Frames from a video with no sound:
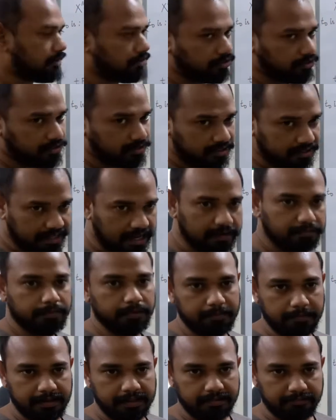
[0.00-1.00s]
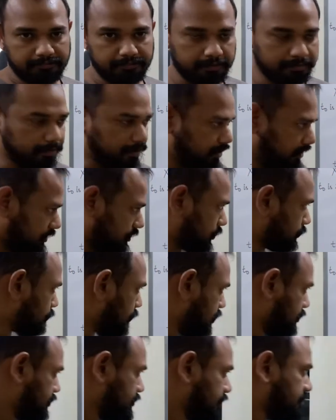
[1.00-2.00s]
and that would be the Frobenius
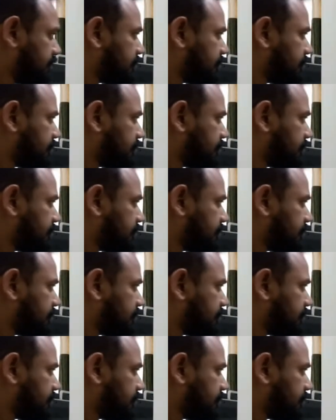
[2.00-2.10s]
method.